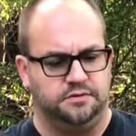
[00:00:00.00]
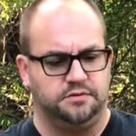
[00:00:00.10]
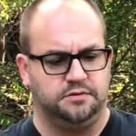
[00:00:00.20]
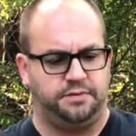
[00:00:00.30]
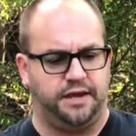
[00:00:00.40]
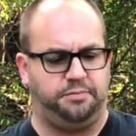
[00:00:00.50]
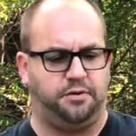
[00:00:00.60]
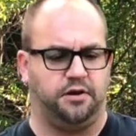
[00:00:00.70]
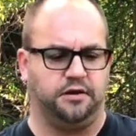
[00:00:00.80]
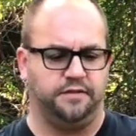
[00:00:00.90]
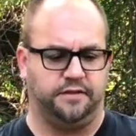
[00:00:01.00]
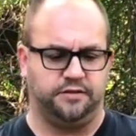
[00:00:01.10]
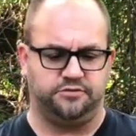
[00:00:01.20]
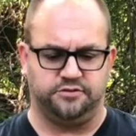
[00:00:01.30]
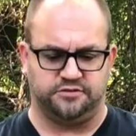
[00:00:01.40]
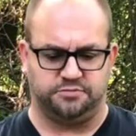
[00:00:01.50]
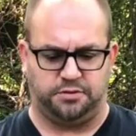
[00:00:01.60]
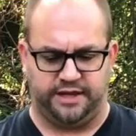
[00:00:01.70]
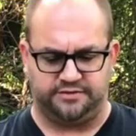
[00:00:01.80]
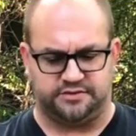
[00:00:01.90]
the back part, and then they just use this
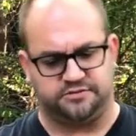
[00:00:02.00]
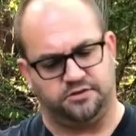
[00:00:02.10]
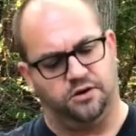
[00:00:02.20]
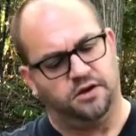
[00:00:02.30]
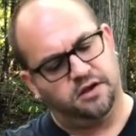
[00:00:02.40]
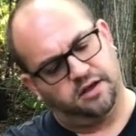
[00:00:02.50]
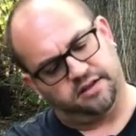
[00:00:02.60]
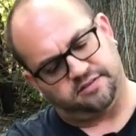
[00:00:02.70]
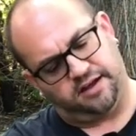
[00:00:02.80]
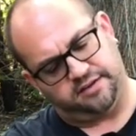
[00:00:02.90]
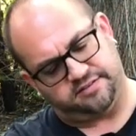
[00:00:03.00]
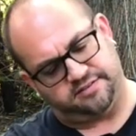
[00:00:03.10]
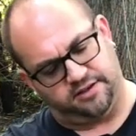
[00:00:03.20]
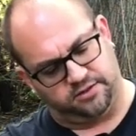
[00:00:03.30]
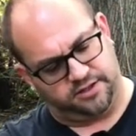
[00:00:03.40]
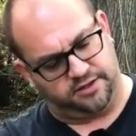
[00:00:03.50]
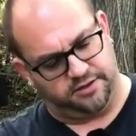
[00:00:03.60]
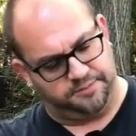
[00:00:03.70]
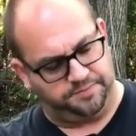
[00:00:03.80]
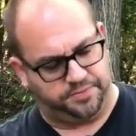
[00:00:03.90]
plastic. So it's not sealed
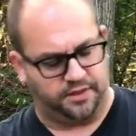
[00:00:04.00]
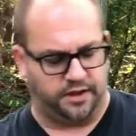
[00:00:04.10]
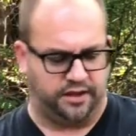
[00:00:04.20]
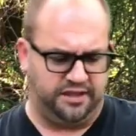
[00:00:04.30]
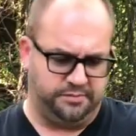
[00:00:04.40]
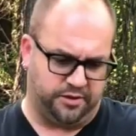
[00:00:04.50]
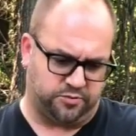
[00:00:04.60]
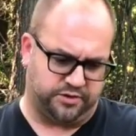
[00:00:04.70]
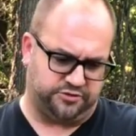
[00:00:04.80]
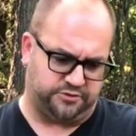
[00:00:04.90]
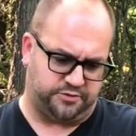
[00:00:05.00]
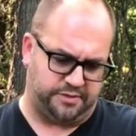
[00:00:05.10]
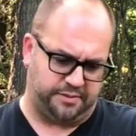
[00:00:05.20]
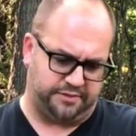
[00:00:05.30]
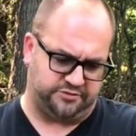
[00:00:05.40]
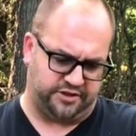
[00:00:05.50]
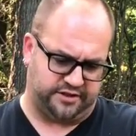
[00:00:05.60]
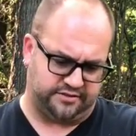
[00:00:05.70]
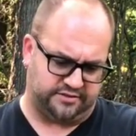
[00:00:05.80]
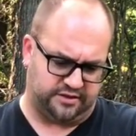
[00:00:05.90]
here. And I emailed Richard from MFJ
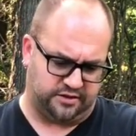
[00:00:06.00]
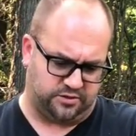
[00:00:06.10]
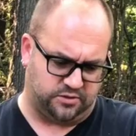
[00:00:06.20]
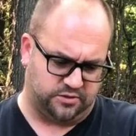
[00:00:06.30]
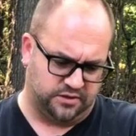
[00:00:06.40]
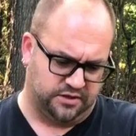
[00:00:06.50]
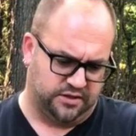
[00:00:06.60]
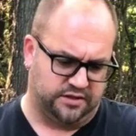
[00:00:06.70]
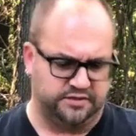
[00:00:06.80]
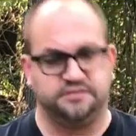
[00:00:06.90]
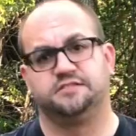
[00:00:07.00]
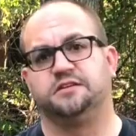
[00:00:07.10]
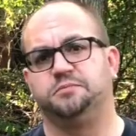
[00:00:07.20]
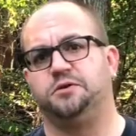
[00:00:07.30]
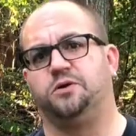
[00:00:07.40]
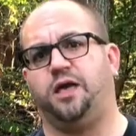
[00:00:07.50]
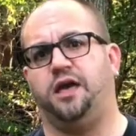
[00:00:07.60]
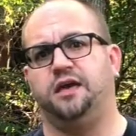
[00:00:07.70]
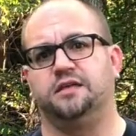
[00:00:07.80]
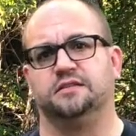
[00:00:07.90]
and said, you know, is this going to be
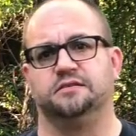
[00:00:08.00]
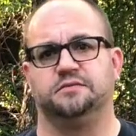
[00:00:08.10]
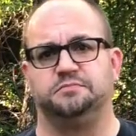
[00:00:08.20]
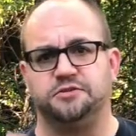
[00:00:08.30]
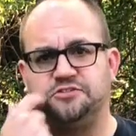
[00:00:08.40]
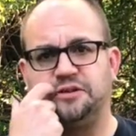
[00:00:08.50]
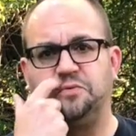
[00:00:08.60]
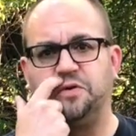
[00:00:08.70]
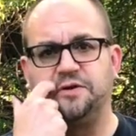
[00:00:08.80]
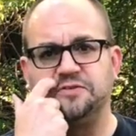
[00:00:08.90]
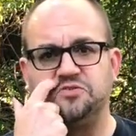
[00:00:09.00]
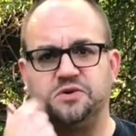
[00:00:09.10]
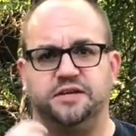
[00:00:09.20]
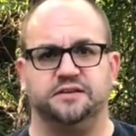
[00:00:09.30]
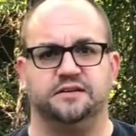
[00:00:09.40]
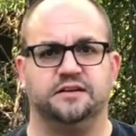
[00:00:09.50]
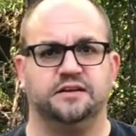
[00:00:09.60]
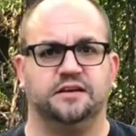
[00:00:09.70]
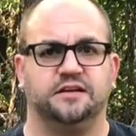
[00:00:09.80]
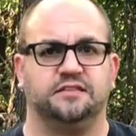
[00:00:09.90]
okay in the Michigan winters when
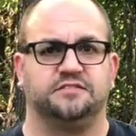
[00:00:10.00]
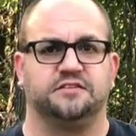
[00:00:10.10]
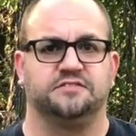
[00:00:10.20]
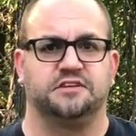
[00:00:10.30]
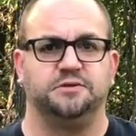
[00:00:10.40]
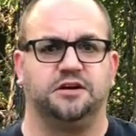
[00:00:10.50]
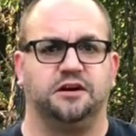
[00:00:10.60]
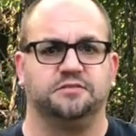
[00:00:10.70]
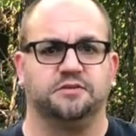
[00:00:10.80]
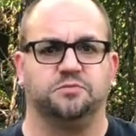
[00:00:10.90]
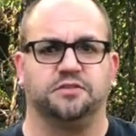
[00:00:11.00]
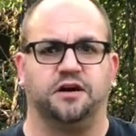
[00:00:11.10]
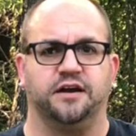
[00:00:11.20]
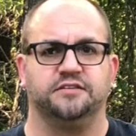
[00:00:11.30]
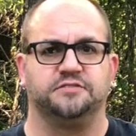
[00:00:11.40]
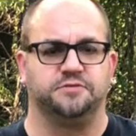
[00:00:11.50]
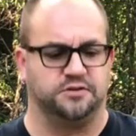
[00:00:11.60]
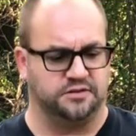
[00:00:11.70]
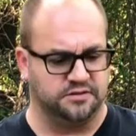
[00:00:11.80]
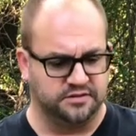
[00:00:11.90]
this thing's going to be covered with ice
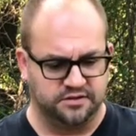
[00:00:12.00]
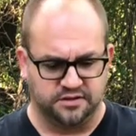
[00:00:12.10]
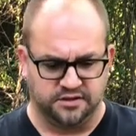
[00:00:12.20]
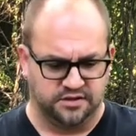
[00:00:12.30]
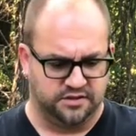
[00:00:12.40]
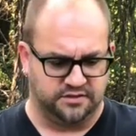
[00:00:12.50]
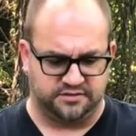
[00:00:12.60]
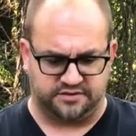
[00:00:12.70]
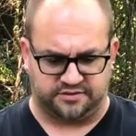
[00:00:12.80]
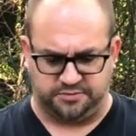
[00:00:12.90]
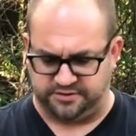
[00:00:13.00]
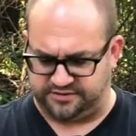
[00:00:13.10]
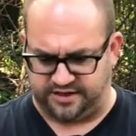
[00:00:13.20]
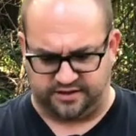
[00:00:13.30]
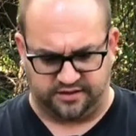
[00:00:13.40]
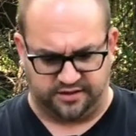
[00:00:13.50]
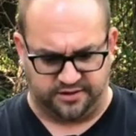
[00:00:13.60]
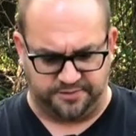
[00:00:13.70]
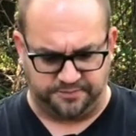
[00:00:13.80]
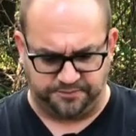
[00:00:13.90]
for six months out of the
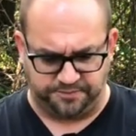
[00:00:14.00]
year?